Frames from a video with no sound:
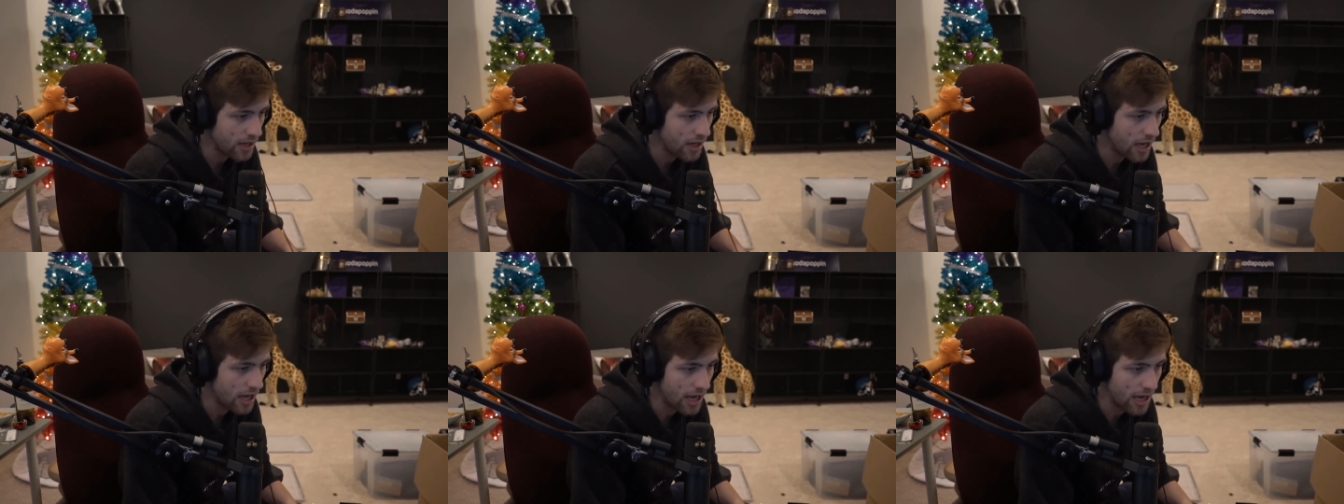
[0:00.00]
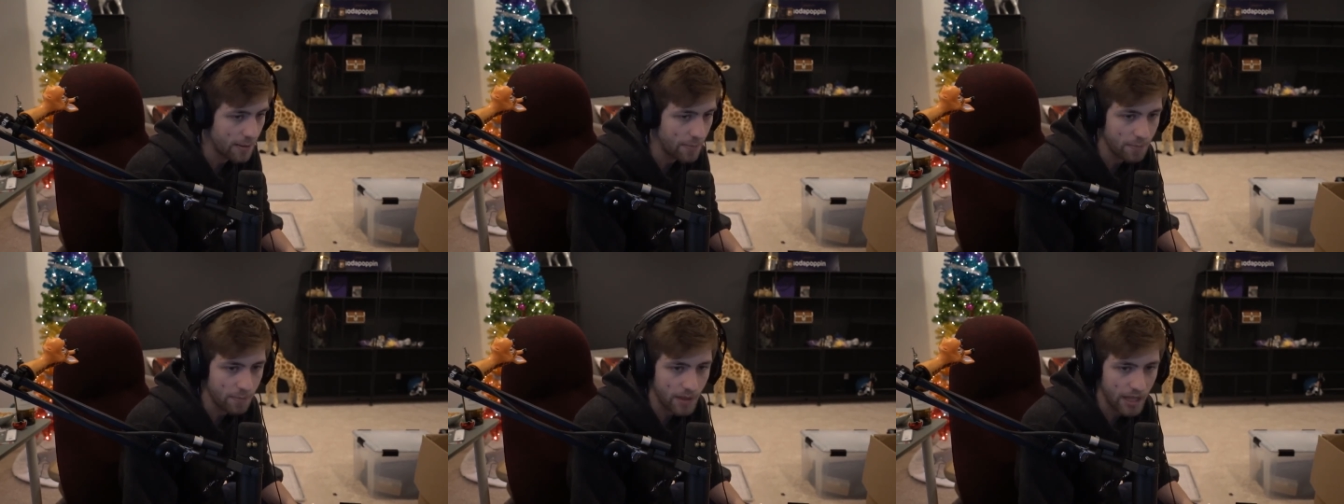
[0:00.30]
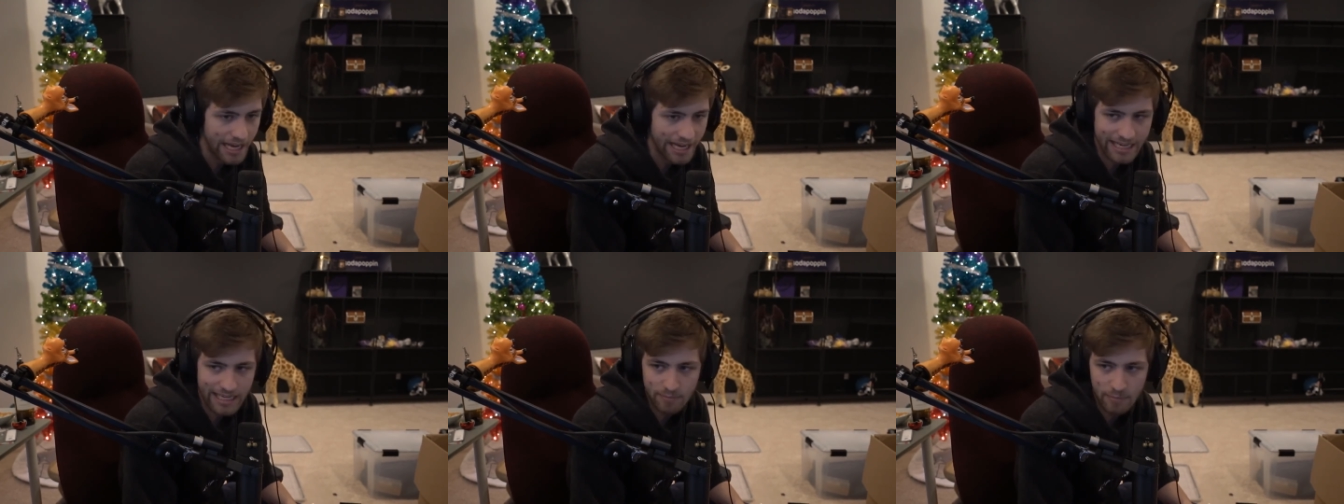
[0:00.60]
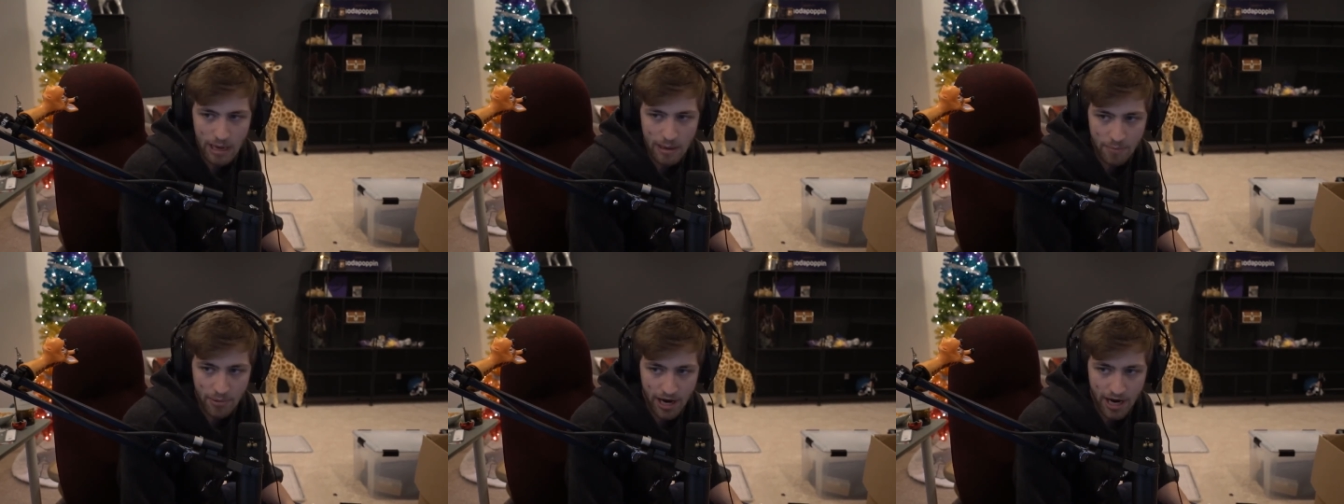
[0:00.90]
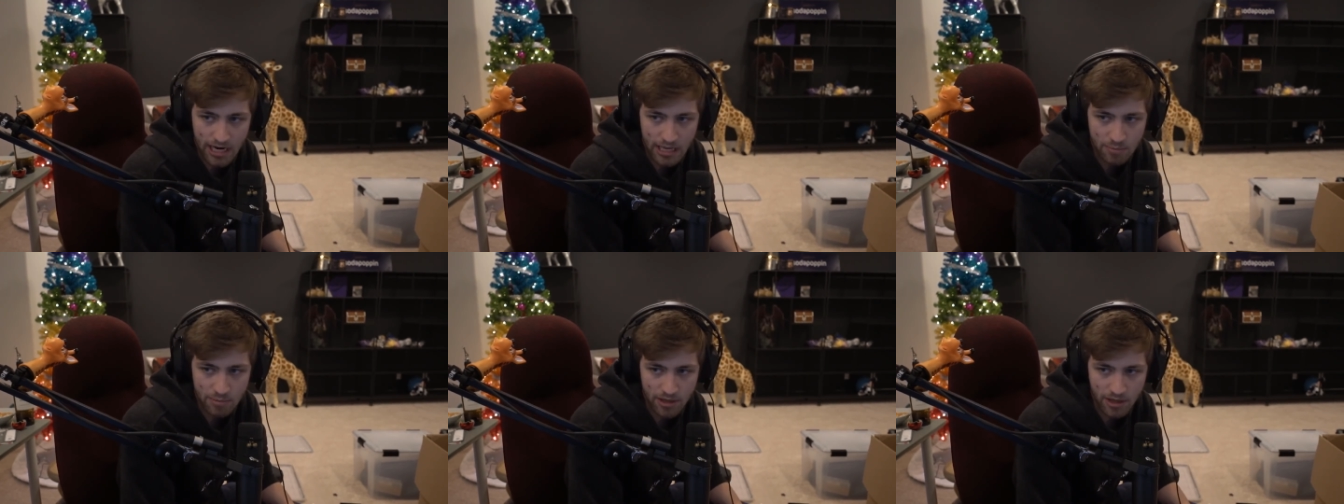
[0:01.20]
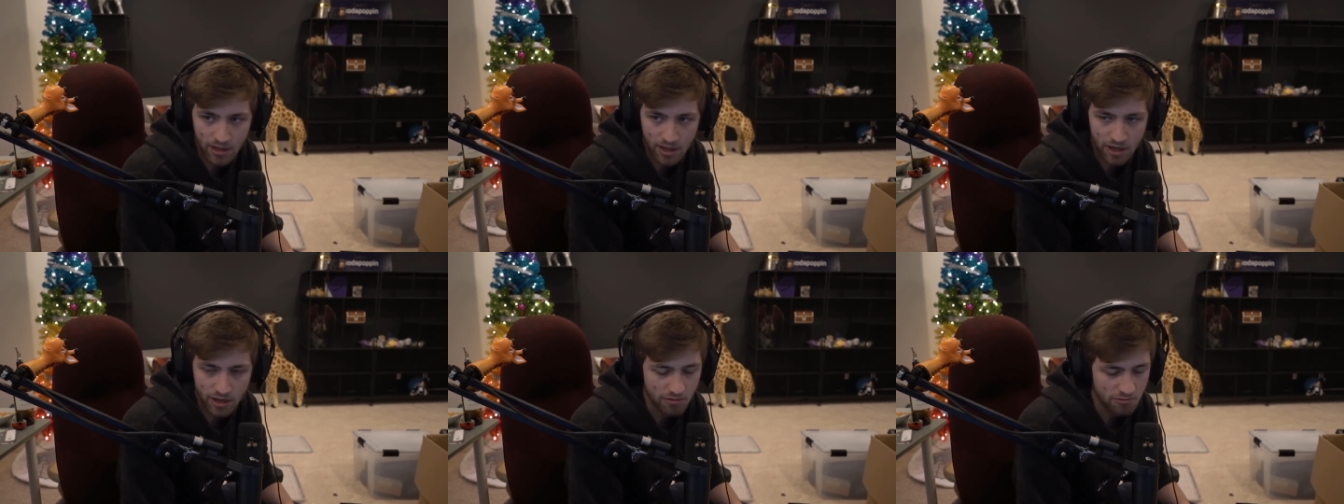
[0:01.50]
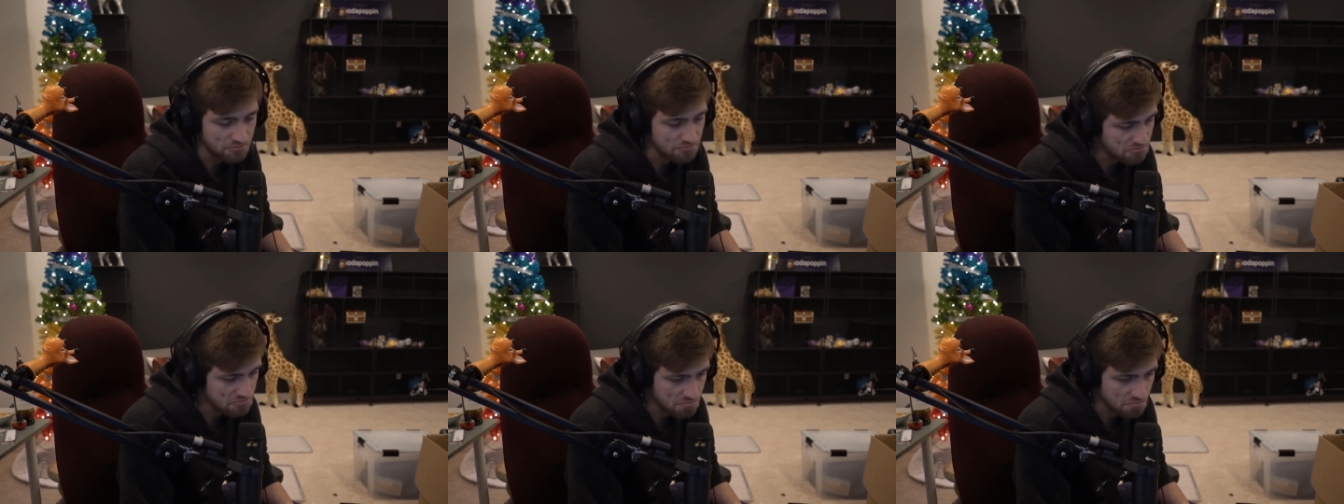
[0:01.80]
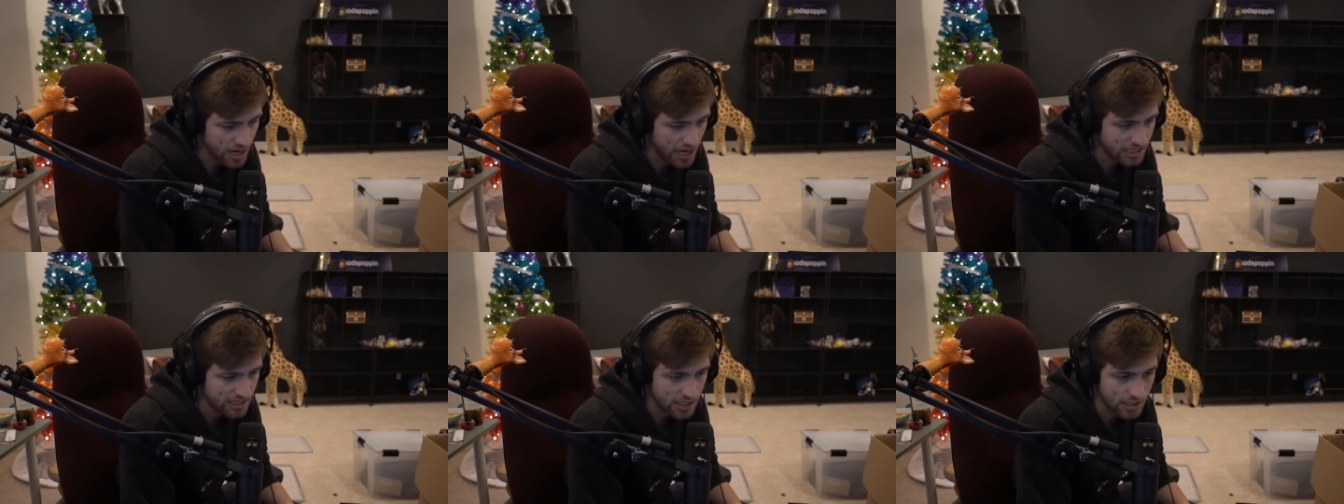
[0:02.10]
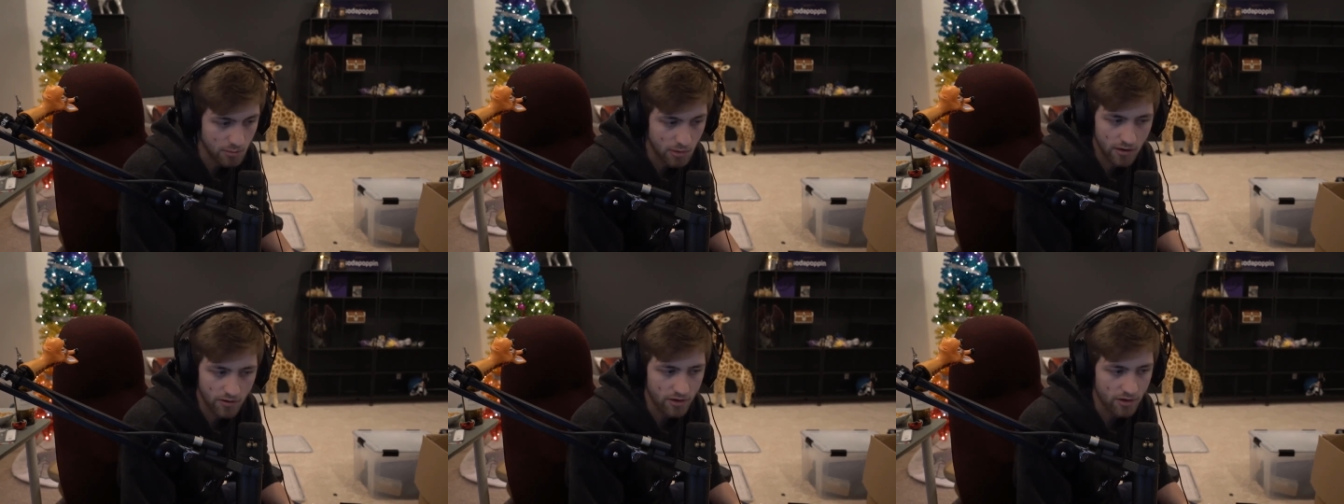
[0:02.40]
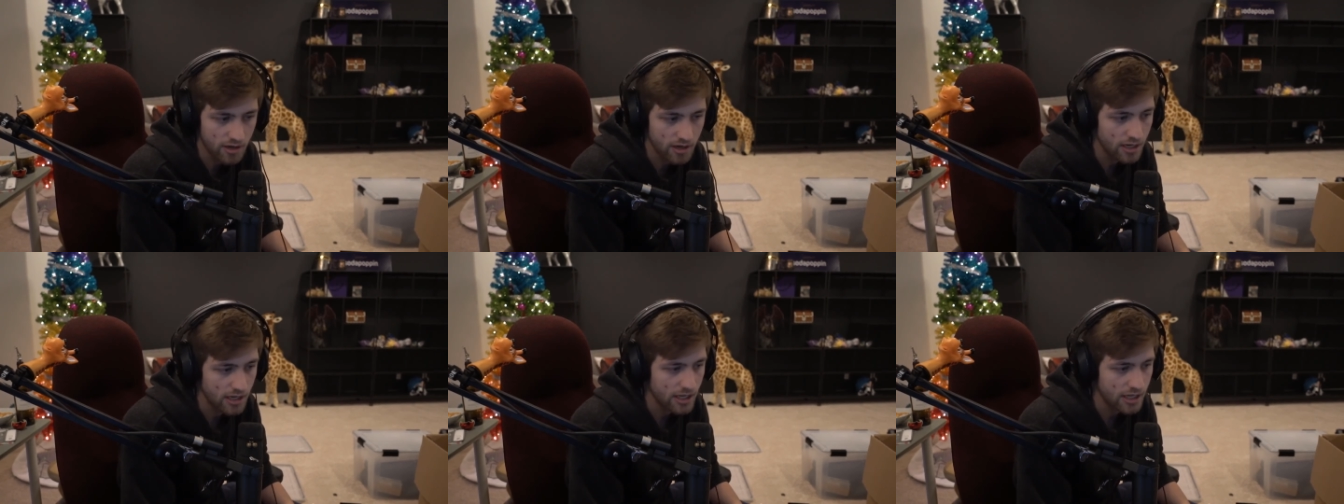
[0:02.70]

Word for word: Um, I get my body pillow, maids come over.